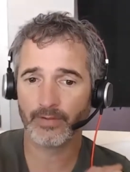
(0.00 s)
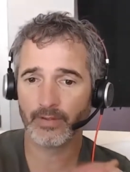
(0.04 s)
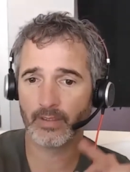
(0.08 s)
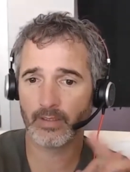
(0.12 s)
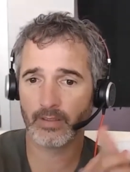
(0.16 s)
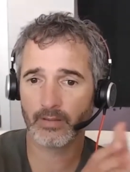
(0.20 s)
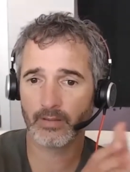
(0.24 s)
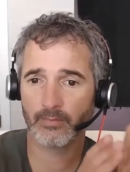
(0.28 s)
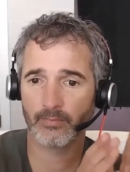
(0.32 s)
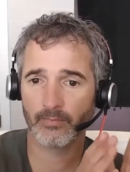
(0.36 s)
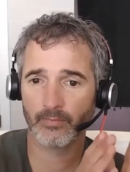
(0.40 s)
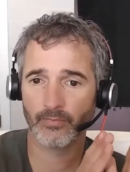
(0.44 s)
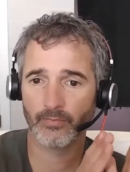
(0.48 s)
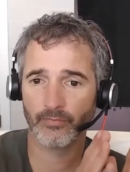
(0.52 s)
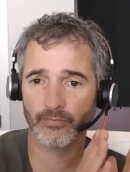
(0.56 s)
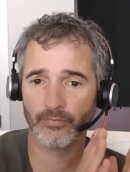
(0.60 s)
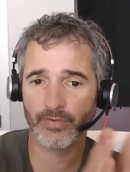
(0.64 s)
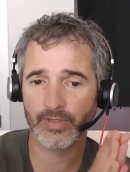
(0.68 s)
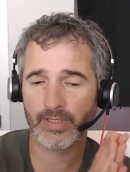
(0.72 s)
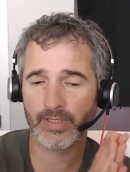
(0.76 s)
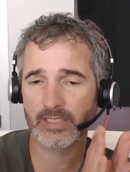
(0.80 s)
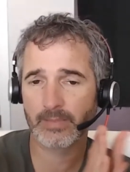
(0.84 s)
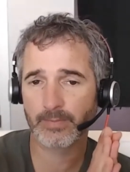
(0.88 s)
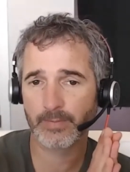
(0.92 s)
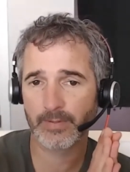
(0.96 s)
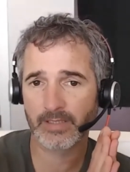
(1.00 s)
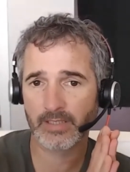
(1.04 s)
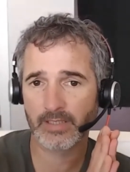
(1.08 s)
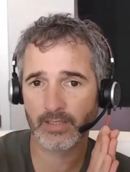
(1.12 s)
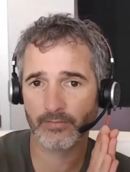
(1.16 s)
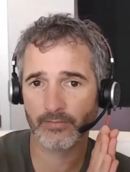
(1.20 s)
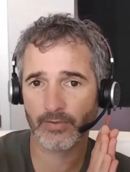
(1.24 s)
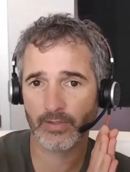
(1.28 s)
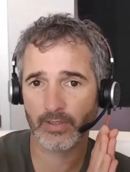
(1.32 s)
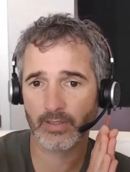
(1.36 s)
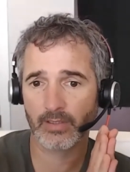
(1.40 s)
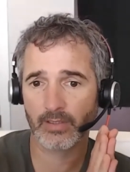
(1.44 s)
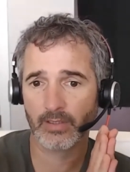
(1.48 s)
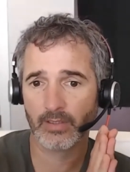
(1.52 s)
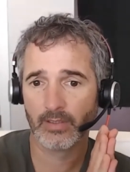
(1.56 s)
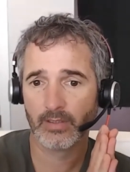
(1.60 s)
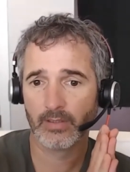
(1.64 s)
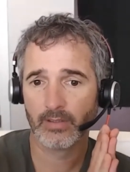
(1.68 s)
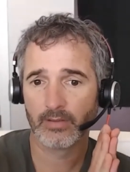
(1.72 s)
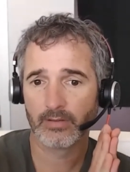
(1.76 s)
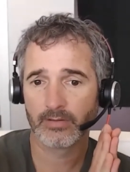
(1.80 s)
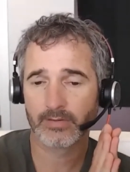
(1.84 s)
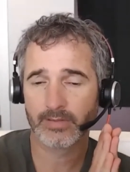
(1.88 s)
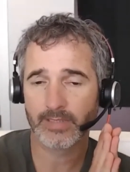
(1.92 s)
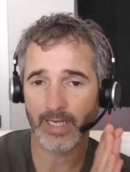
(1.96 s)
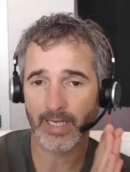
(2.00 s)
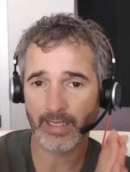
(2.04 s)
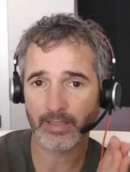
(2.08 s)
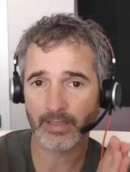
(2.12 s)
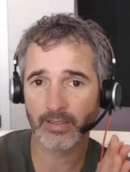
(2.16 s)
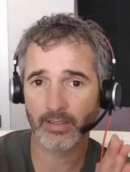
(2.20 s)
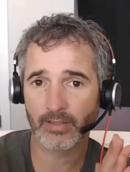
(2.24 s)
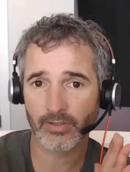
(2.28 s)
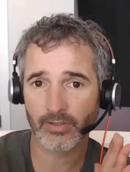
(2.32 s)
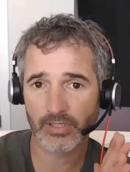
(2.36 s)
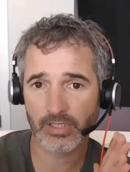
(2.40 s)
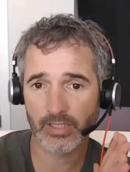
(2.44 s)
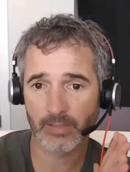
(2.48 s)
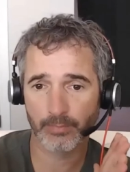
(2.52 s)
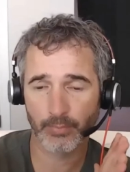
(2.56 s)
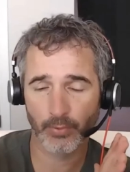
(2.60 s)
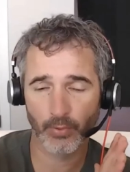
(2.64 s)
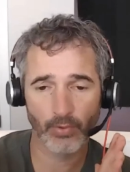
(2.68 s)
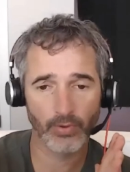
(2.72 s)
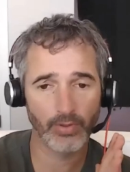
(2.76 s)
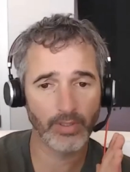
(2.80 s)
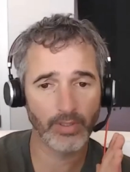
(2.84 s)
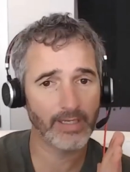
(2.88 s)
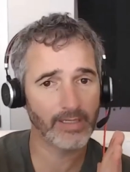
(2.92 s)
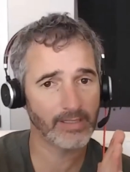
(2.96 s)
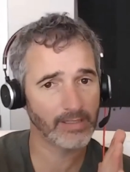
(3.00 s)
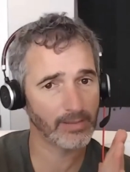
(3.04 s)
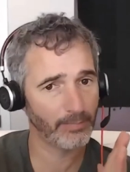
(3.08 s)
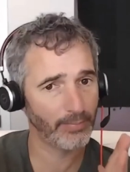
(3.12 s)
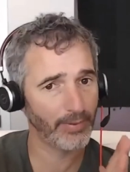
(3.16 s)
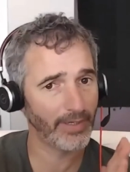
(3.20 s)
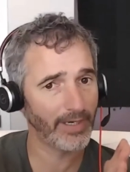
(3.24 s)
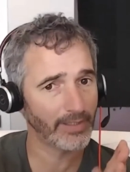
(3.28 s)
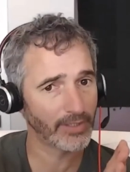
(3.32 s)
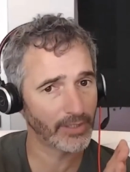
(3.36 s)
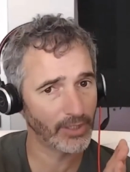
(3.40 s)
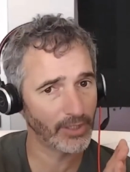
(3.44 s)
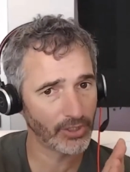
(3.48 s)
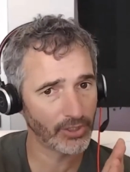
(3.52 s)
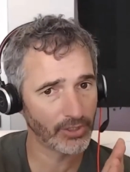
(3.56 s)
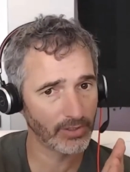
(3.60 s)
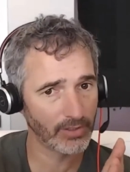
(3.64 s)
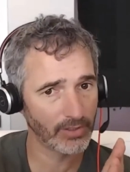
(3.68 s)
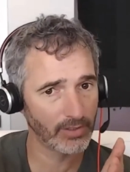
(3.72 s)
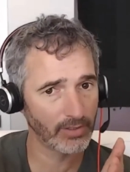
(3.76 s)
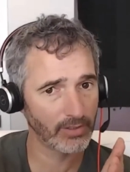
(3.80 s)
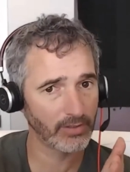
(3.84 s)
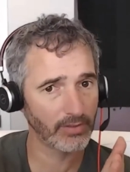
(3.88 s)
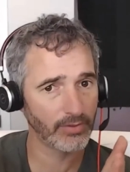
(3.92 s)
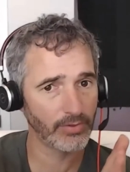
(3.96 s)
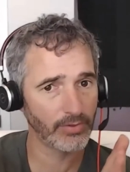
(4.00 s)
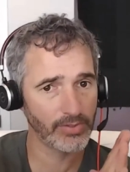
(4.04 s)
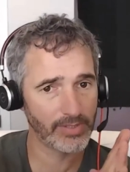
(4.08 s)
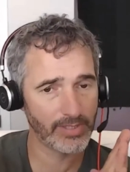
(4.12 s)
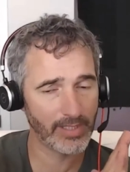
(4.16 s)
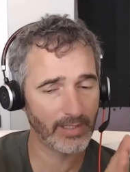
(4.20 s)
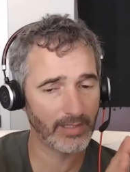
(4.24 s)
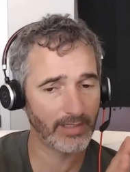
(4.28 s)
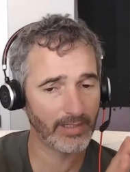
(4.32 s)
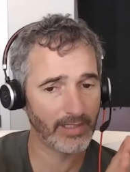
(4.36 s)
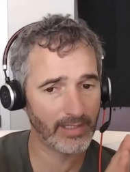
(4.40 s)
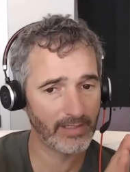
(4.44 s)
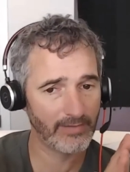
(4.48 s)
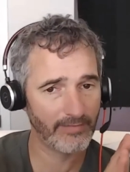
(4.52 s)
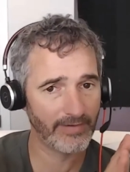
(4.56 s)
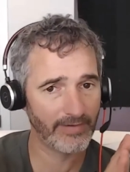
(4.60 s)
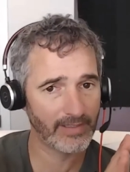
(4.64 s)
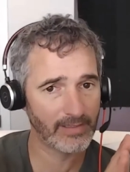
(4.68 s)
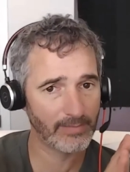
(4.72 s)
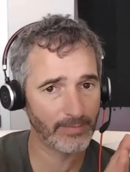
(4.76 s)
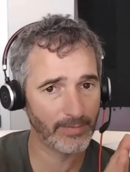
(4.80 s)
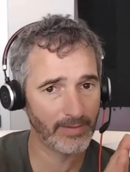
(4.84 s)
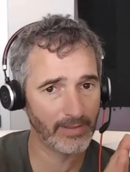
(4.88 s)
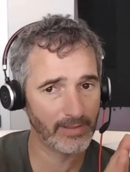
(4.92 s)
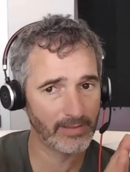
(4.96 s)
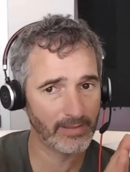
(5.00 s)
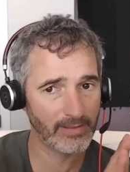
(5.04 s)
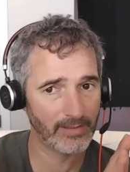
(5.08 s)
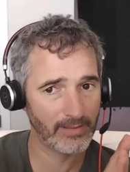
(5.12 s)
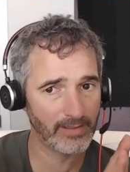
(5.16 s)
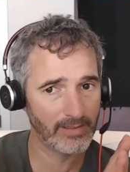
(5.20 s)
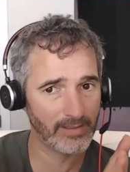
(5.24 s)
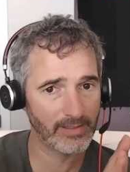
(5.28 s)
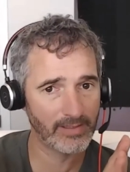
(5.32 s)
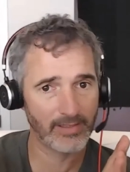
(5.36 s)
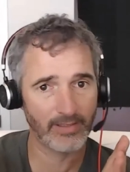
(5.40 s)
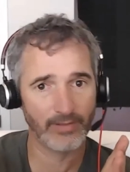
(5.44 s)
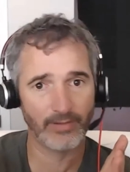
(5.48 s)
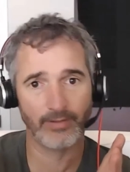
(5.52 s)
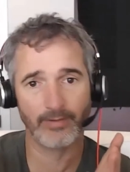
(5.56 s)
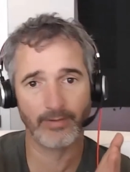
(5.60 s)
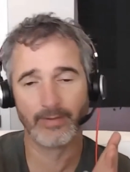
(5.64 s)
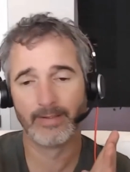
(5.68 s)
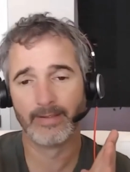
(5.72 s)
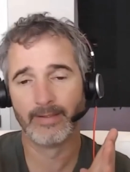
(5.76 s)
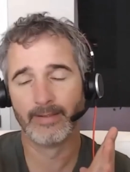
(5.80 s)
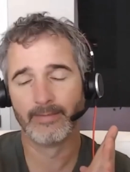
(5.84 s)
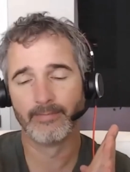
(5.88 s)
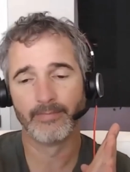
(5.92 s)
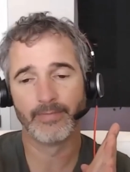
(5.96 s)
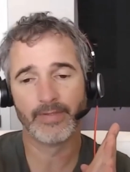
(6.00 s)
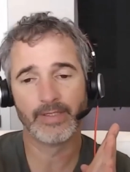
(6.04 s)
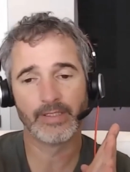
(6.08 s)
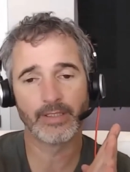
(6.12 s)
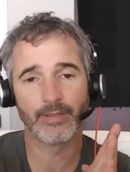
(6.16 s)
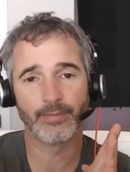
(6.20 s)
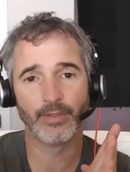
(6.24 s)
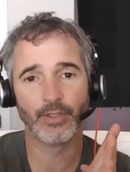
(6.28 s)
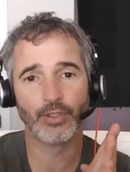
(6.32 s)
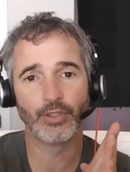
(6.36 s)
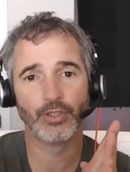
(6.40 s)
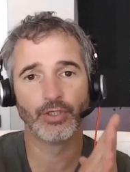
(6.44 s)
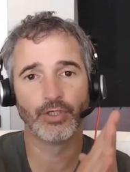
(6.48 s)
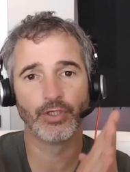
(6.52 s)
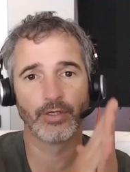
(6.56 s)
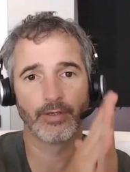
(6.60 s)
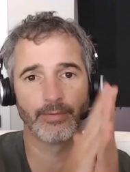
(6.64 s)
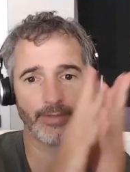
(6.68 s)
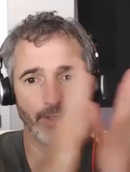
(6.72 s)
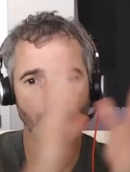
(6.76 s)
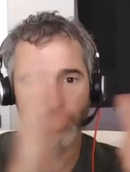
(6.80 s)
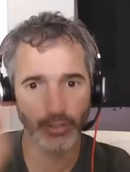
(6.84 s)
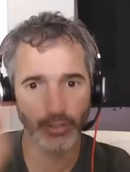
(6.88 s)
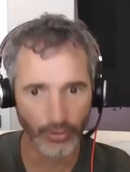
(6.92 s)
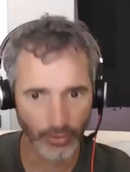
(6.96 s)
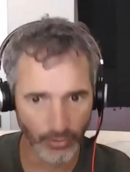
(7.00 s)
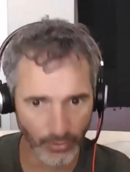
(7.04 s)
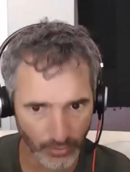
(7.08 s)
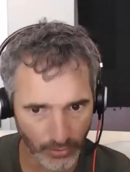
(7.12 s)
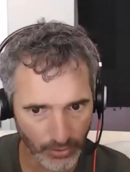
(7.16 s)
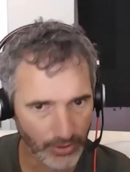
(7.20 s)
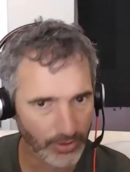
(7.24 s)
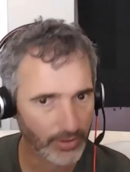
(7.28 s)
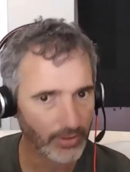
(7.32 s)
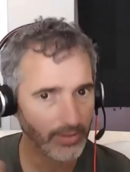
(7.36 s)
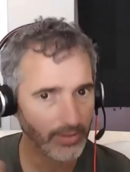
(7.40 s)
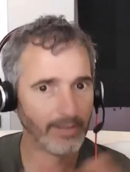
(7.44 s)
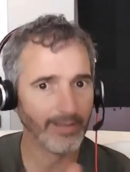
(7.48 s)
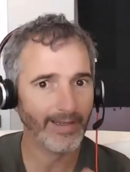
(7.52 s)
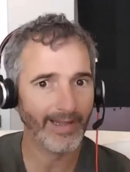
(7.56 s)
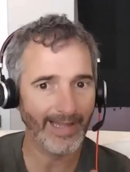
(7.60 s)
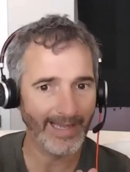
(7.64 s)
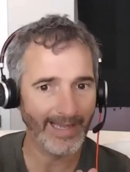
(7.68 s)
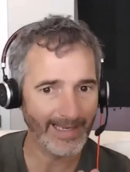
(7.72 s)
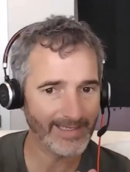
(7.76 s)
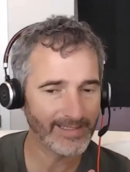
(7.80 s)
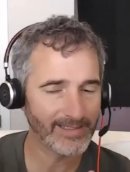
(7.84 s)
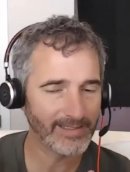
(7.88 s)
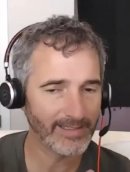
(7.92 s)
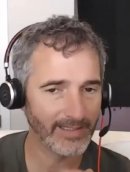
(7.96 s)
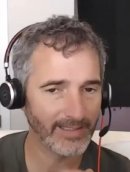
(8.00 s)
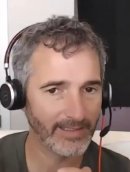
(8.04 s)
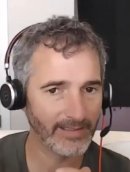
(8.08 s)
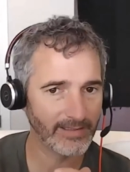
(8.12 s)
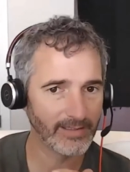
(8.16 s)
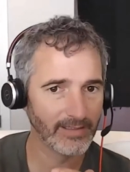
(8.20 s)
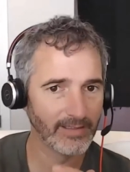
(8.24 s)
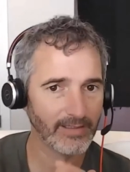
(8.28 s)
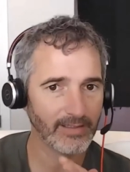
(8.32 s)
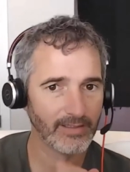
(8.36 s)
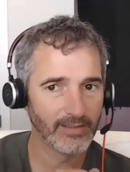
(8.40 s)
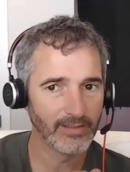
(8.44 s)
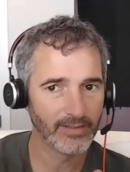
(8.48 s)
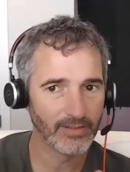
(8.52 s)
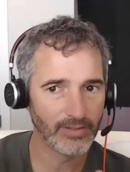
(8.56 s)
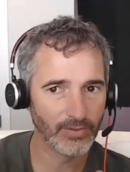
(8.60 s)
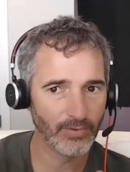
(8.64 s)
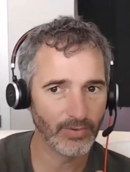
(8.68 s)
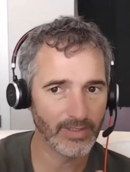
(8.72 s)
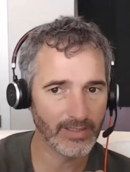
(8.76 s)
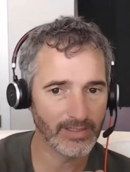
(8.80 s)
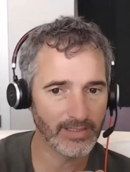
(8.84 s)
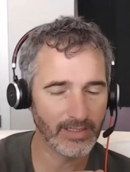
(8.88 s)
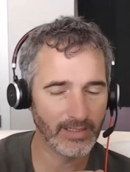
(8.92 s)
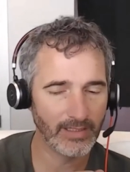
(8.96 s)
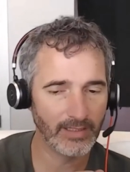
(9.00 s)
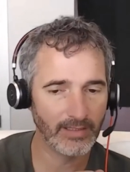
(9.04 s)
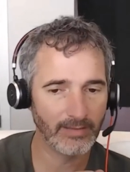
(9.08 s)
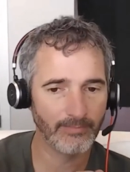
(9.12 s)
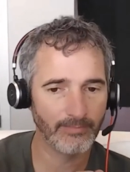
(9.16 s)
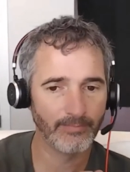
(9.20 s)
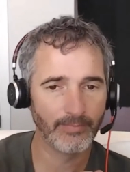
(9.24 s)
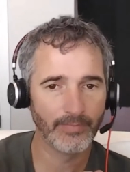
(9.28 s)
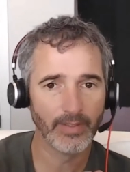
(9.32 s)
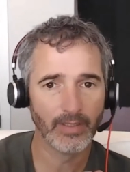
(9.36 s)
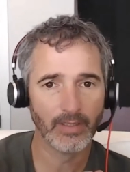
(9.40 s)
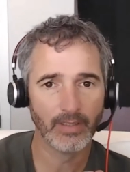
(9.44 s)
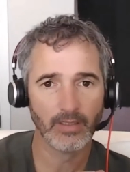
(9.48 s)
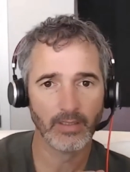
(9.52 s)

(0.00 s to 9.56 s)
um, very specific technical support as a practitioner who's had a lot of experience in this. So there's gonna be you're gonna be a huge asset to our team.